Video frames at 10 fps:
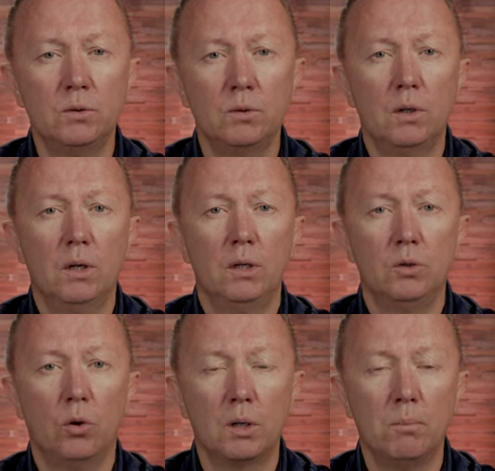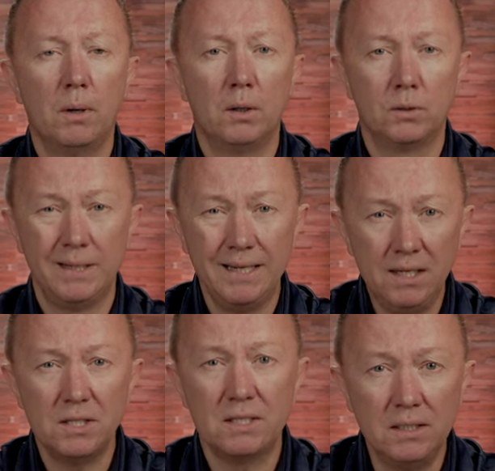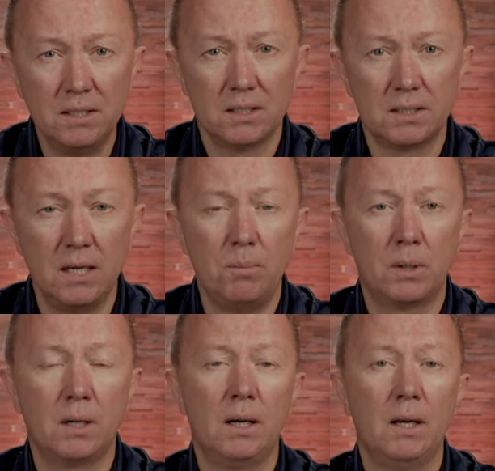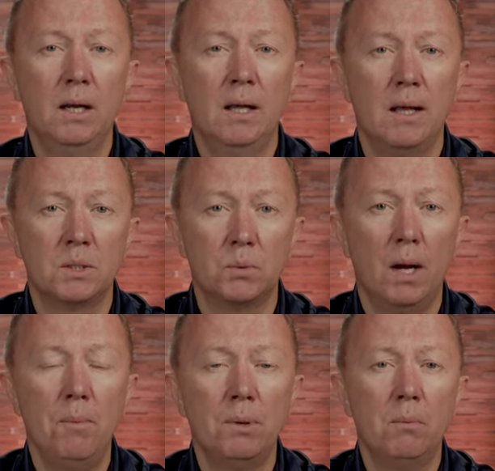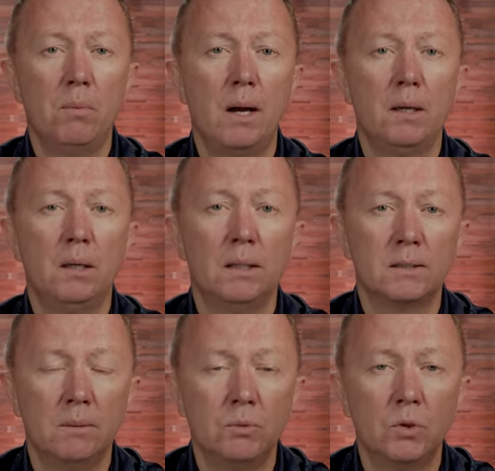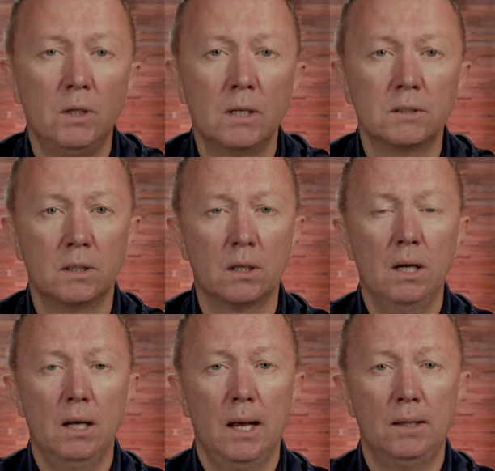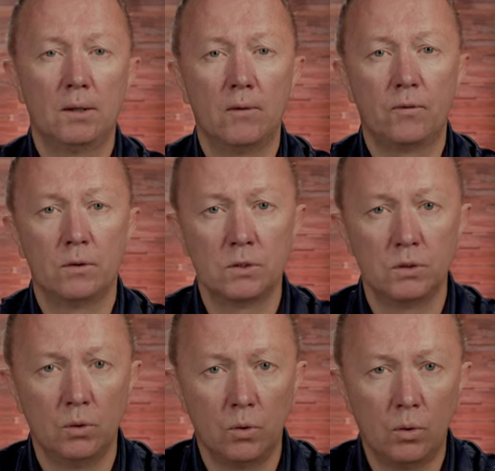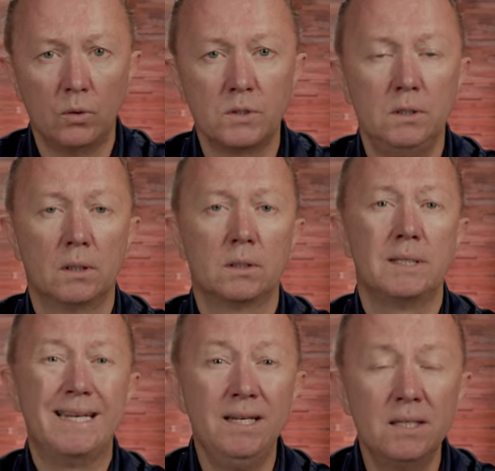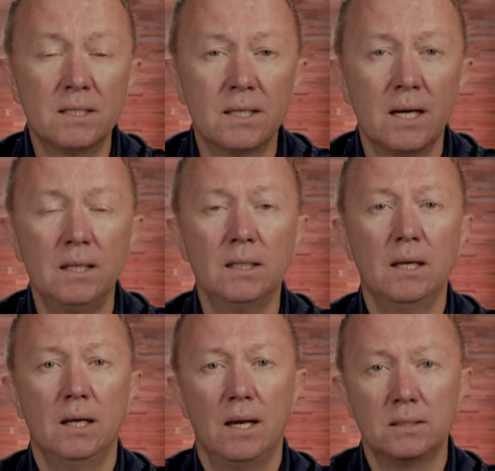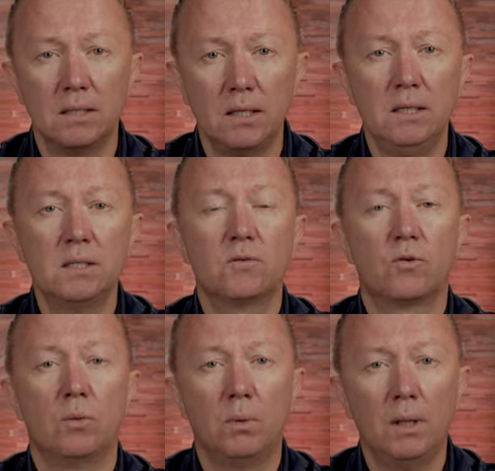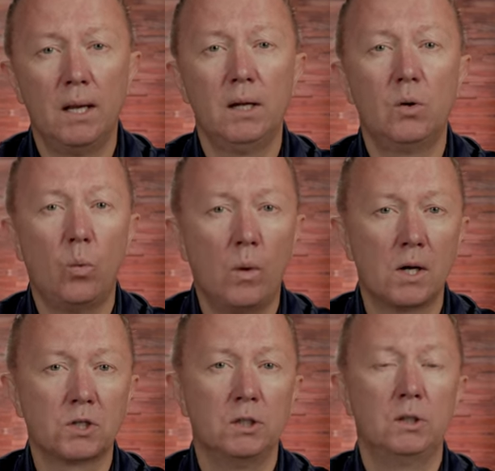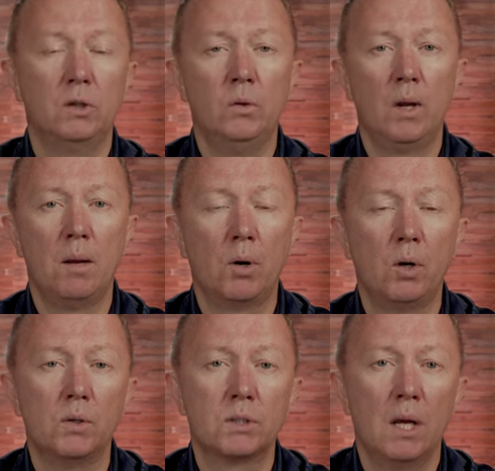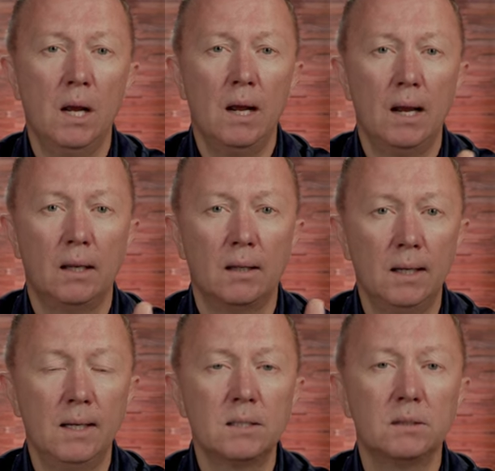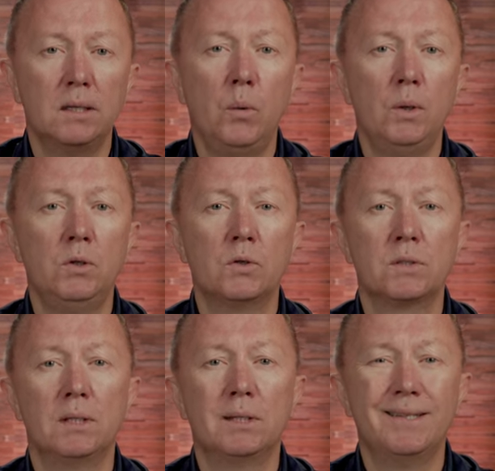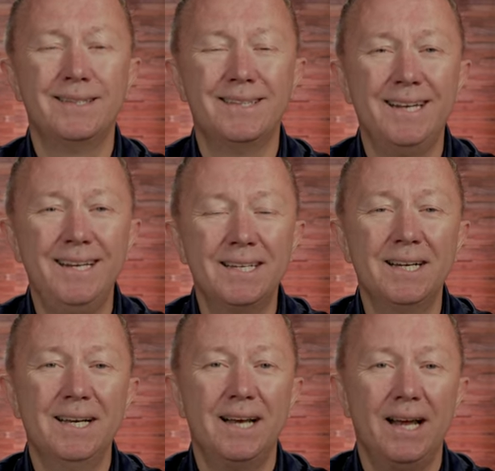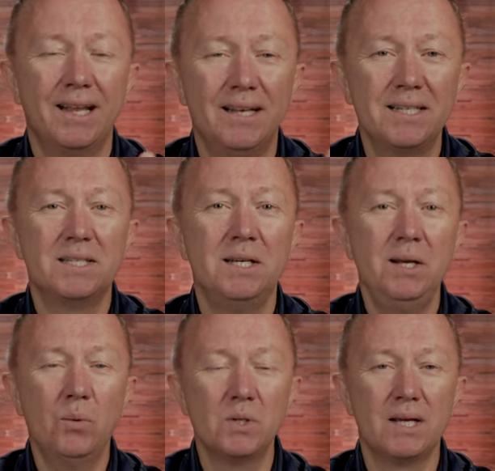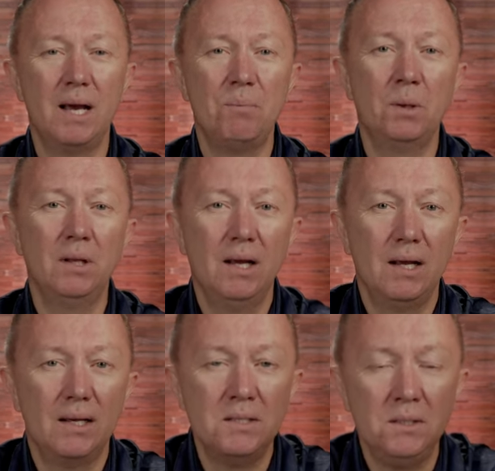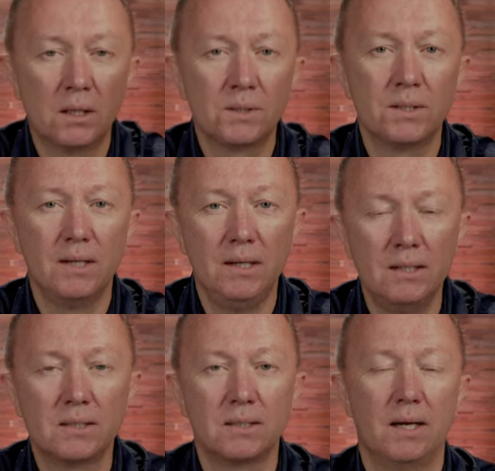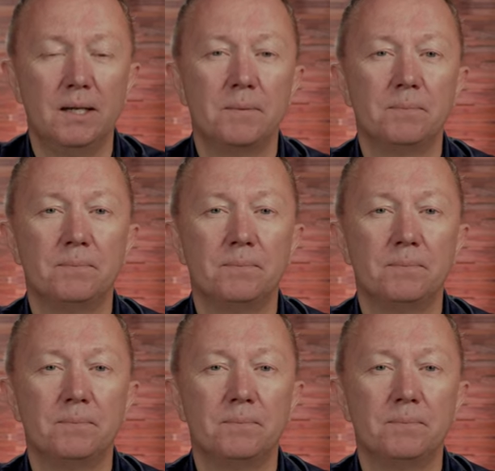to talk about each city separately. That's why I'm combining them together and reference to all Seattle's east side. It's east from Lake Washington neighborhoods. And let's dive into that data and let's see what's happened in Seattle's east side.